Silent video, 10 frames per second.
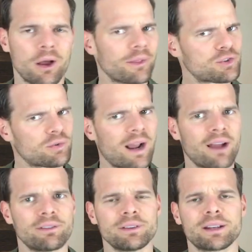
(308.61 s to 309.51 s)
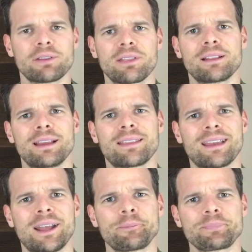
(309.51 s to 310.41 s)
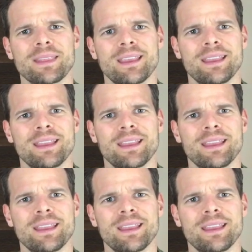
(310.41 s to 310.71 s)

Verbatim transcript: all the travel and everything like that.